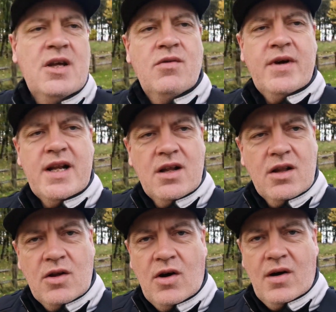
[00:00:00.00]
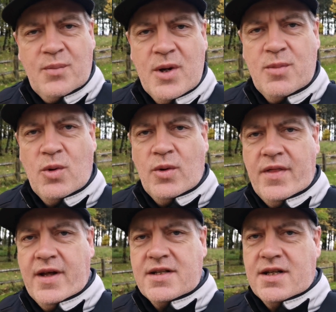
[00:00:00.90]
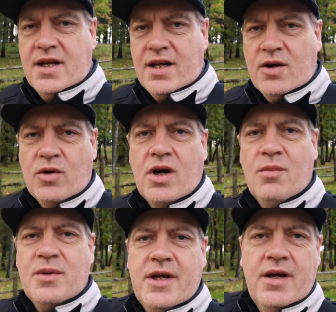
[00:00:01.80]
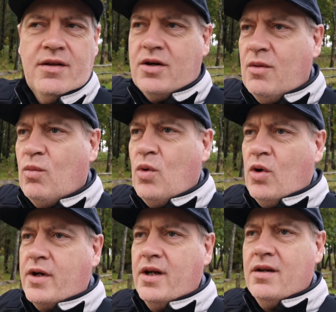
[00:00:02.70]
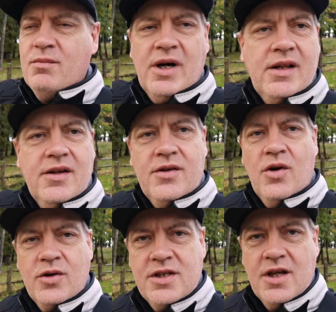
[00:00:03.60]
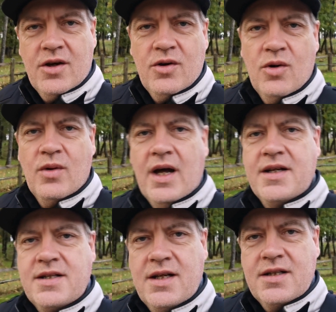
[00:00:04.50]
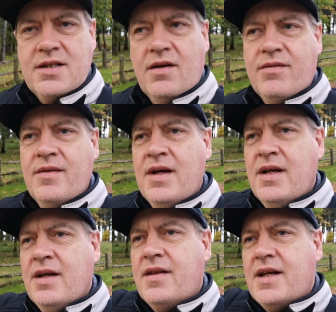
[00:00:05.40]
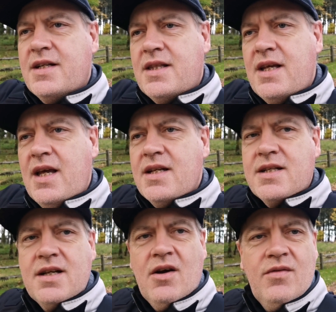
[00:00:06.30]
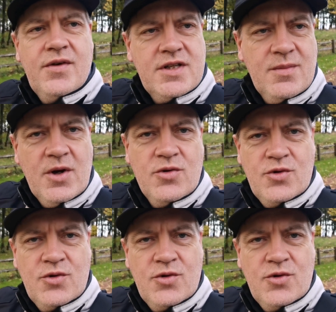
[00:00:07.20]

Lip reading: You find a lot of people in this area will come here, they'll come walking, bring their dogs down, all that sort of stuff. The estate itself is about